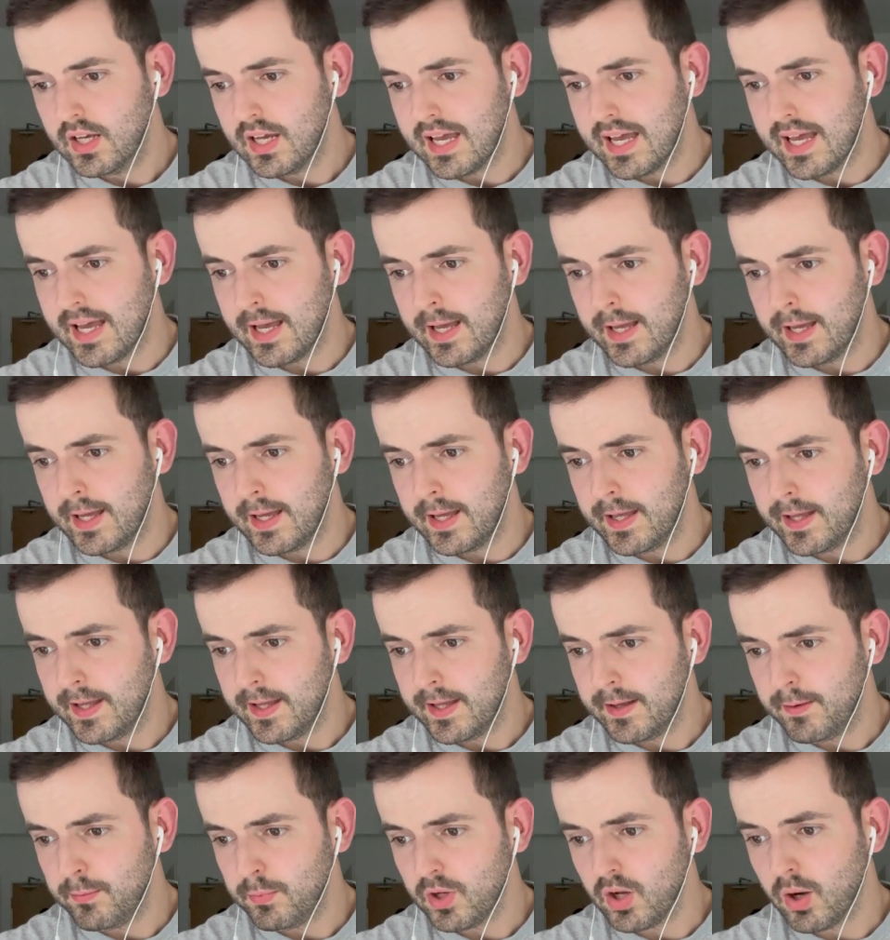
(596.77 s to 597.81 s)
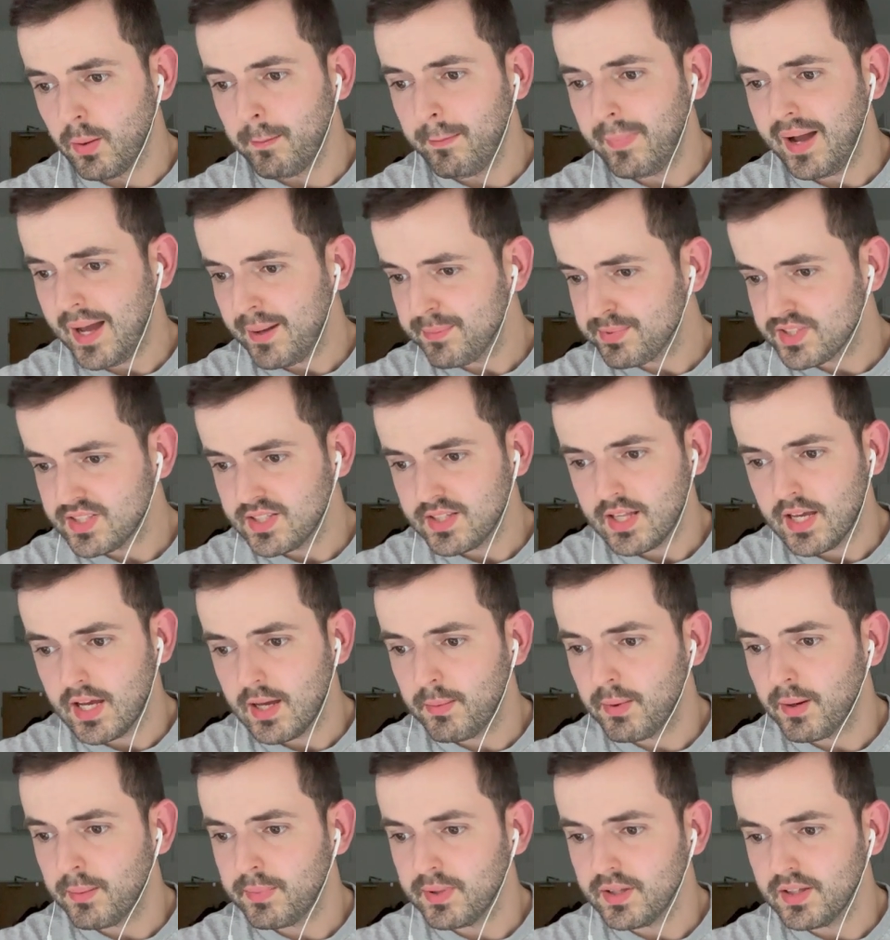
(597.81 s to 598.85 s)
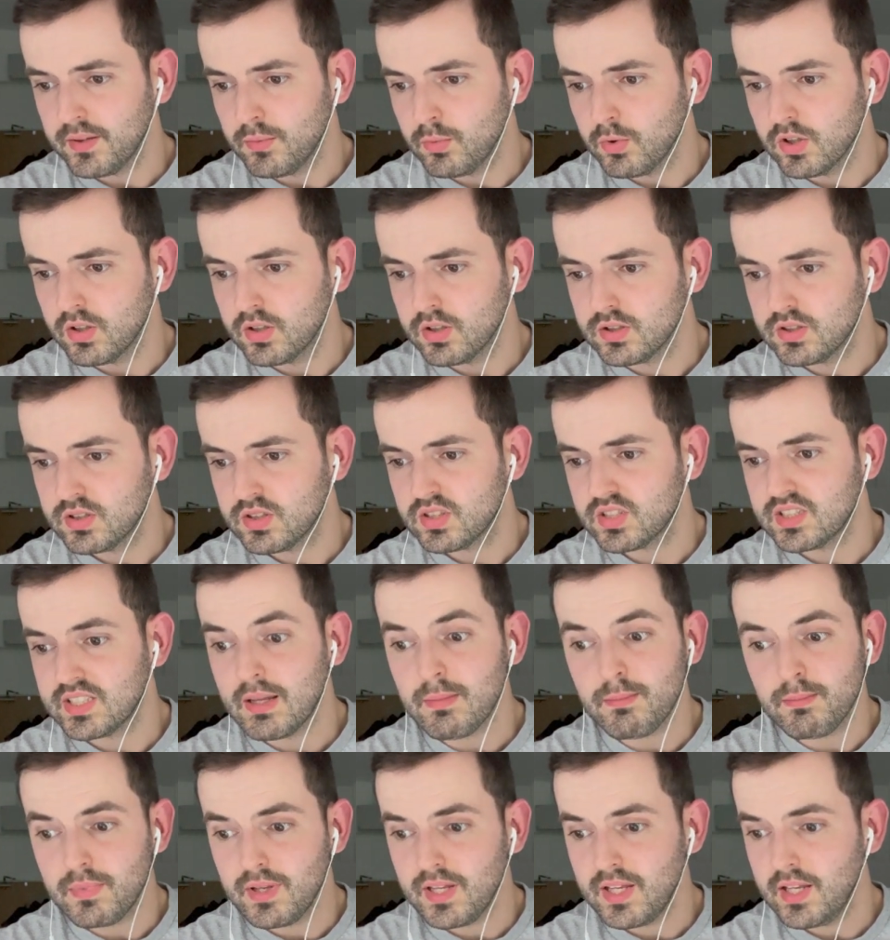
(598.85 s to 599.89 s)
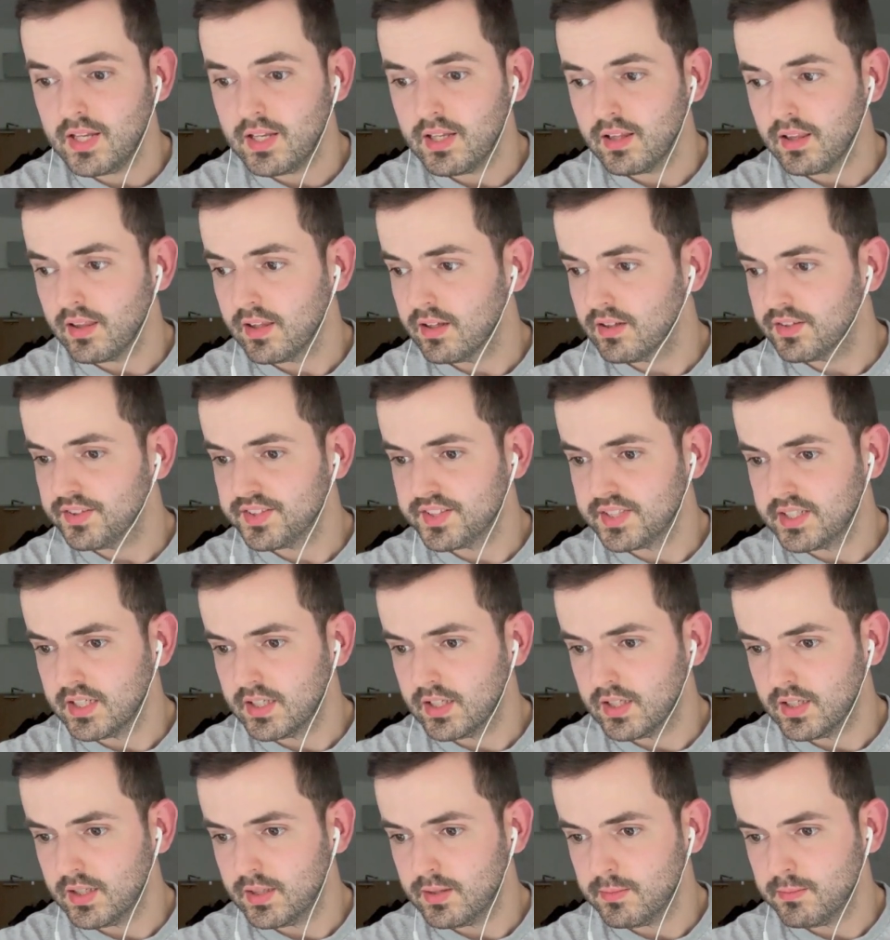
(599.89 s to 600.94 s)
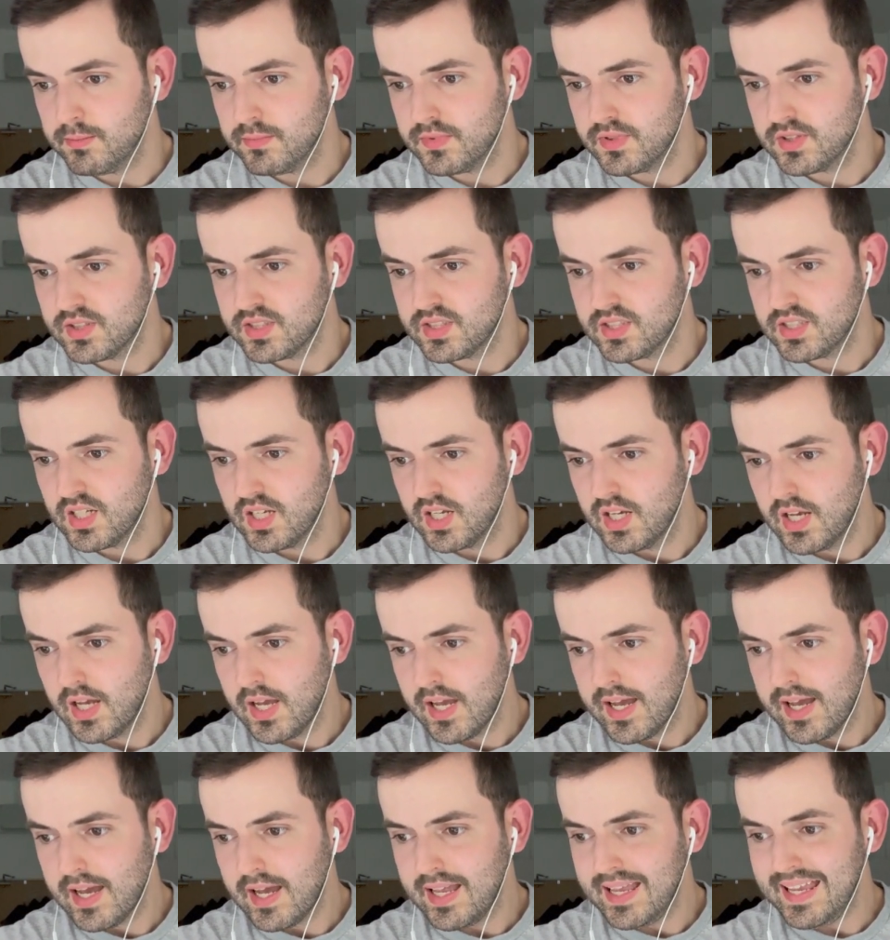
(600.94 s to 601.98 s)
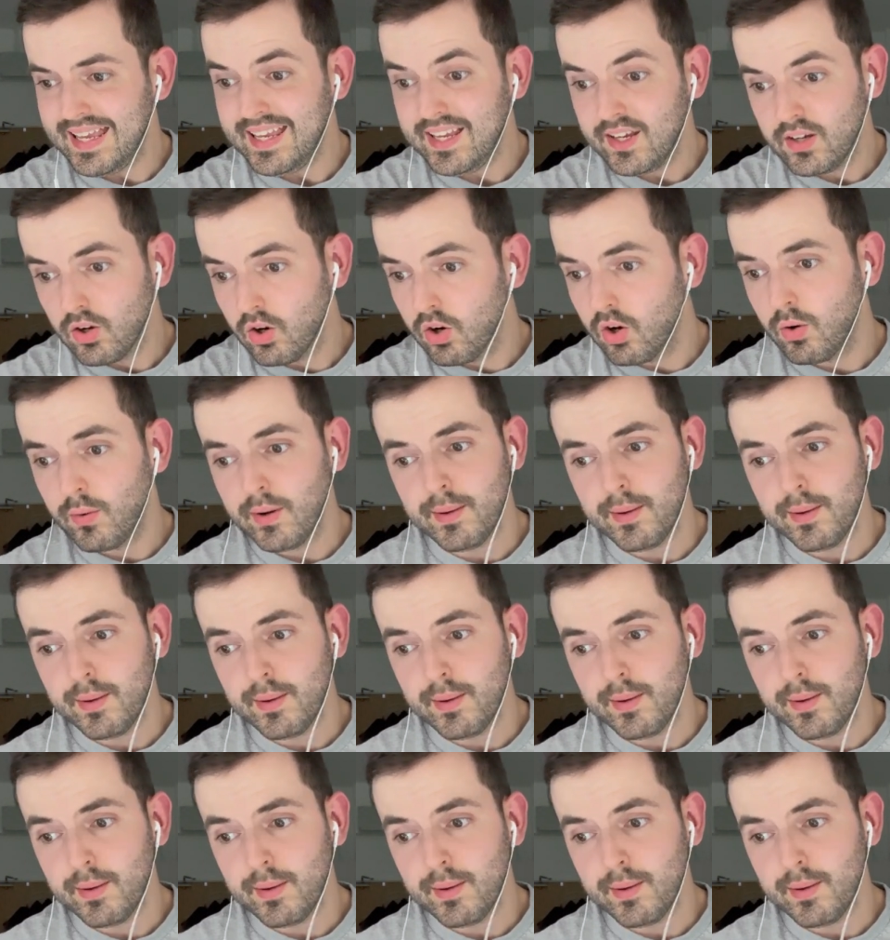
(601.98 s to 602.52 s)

We got Maps in there by Billy Woods, Simbi, Lil Sims, Igor